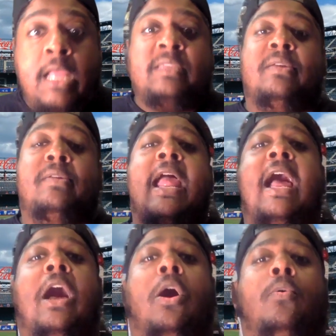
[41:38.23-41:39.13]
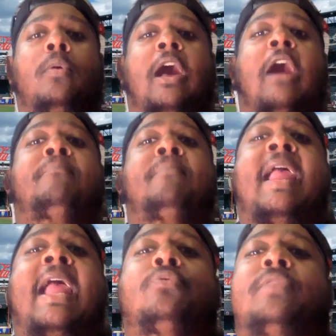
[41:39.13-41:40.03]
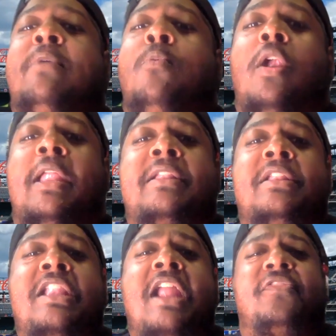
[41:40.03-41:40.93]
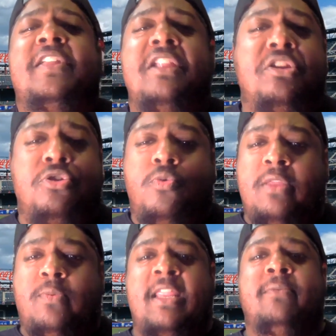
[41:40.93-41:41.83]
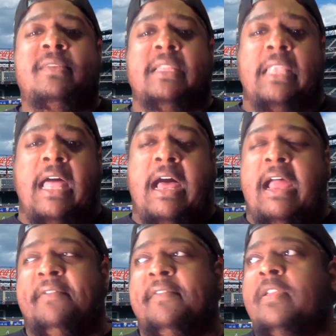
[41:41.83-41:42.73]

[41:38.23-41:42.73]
So now, a man who they wanted nothing to do with when he was alive,